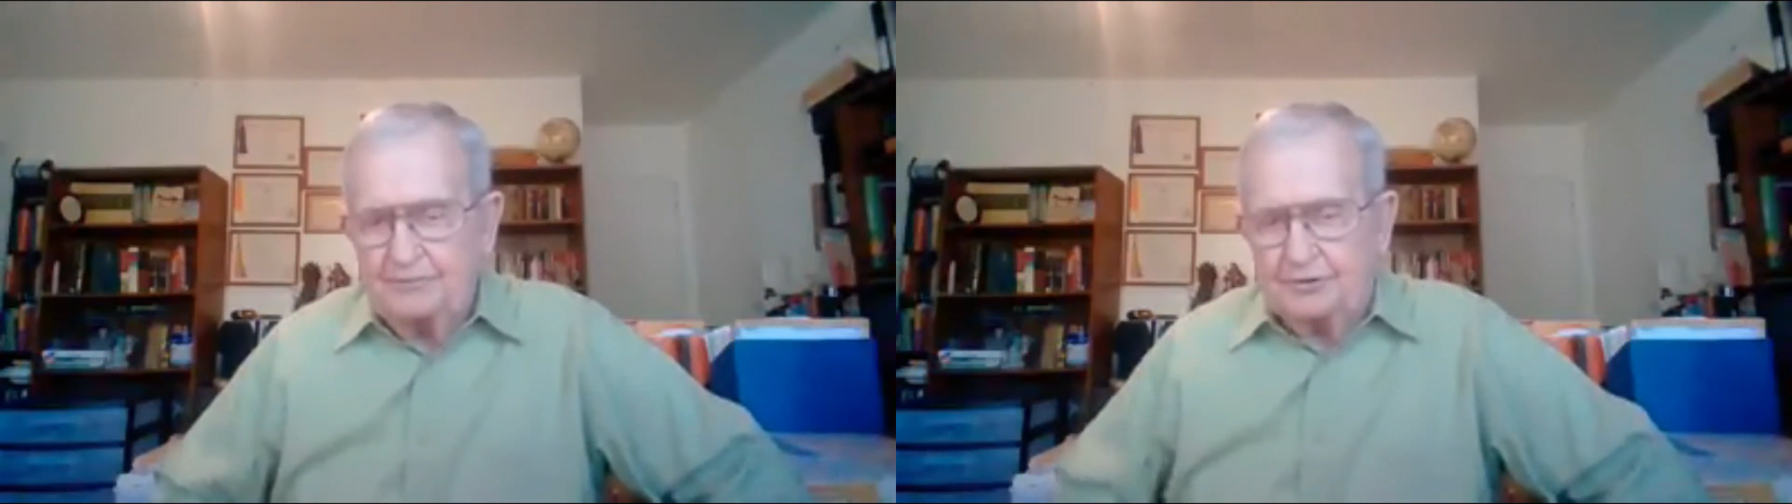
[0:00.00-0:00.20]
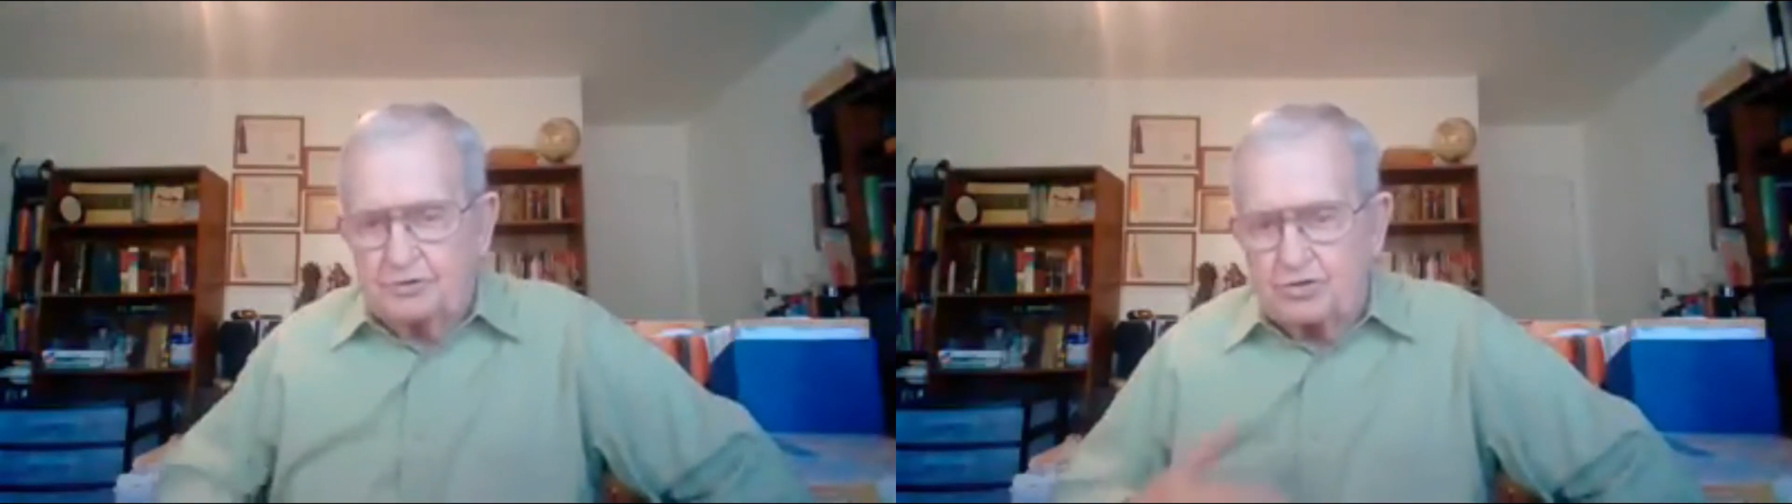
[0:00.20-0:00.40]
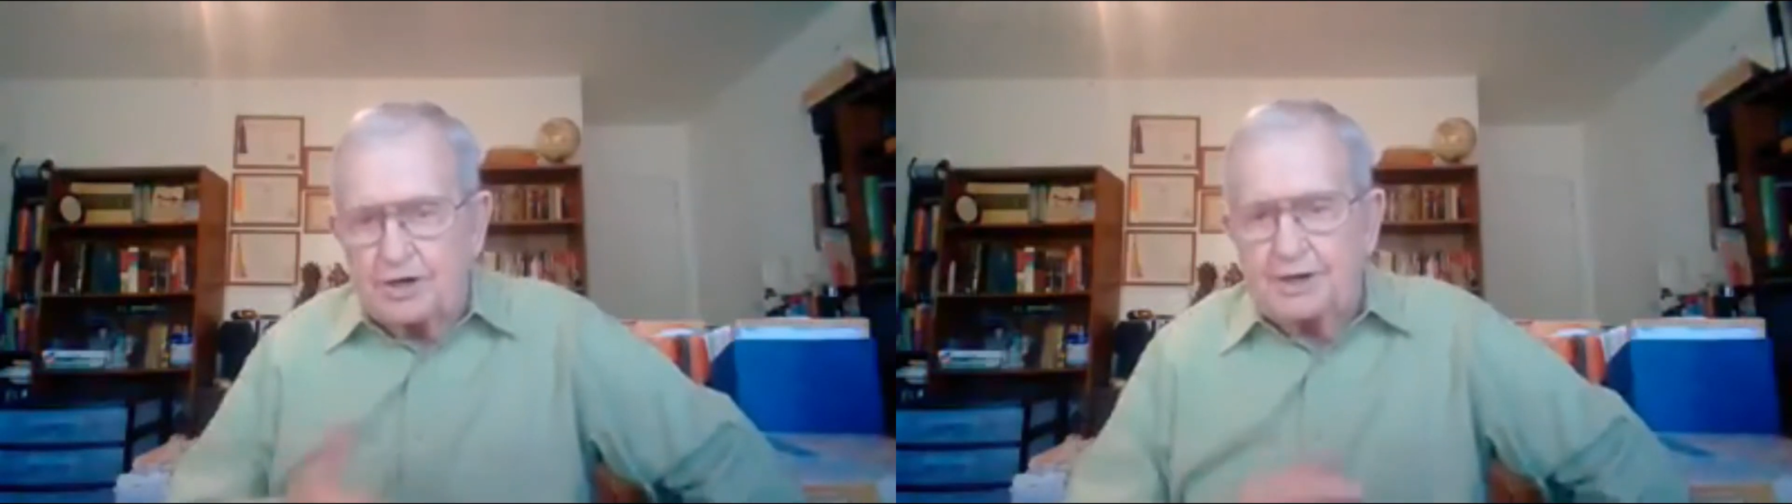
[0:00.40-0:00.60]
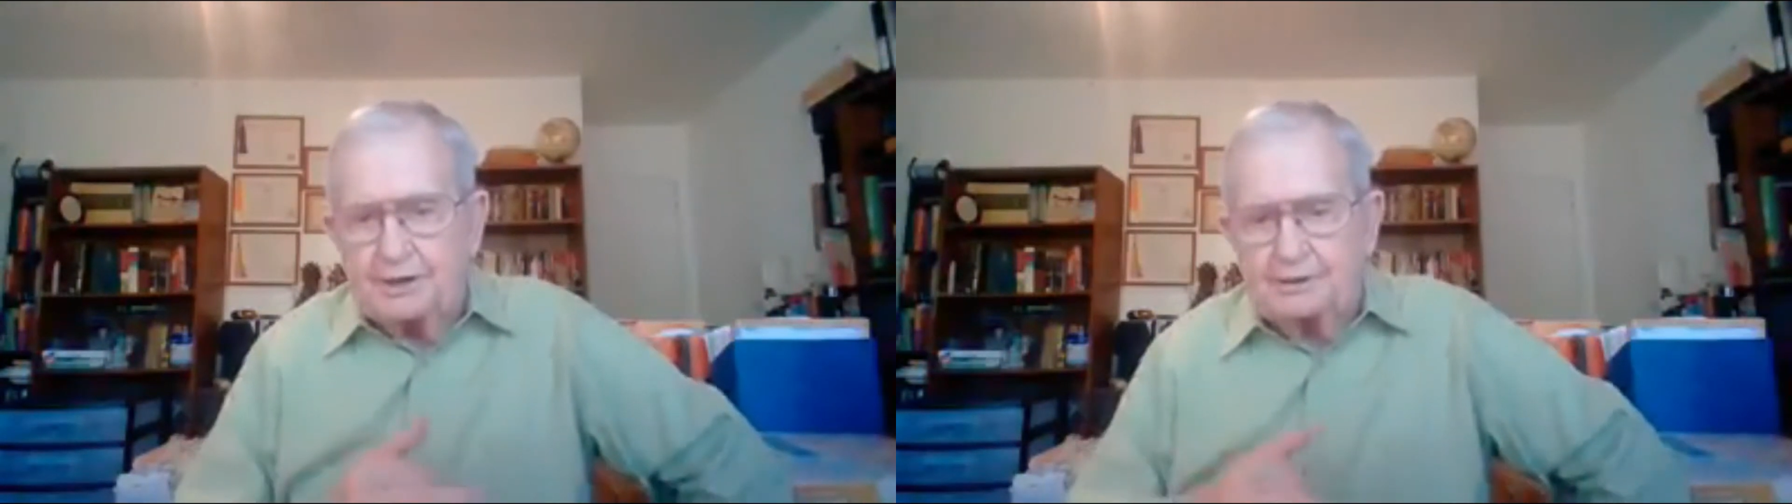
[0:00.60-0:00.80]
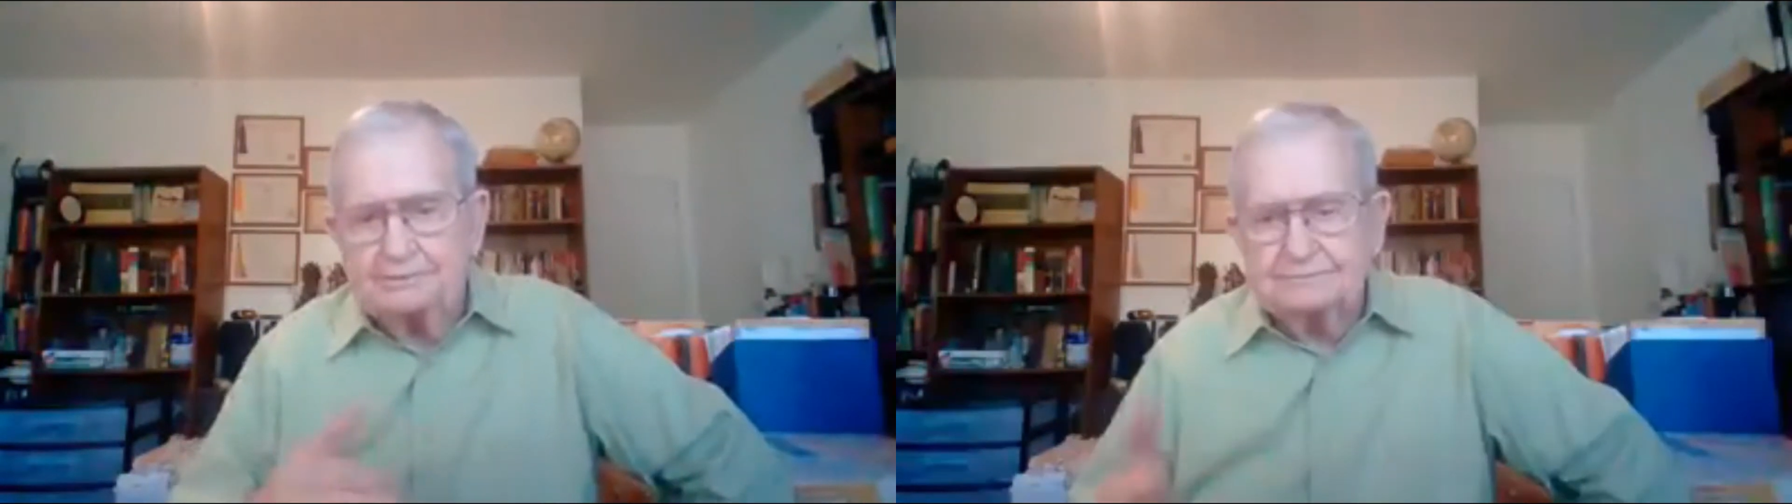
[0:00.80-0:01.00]
The
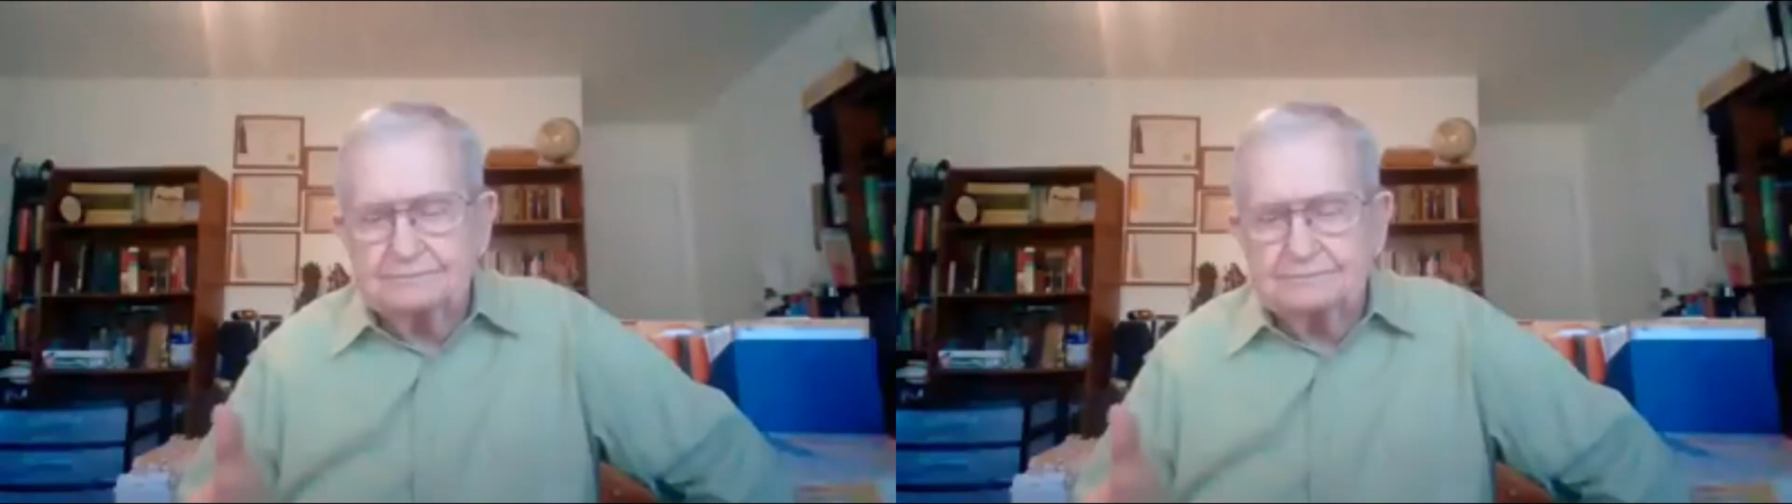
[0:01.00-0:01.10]
Greek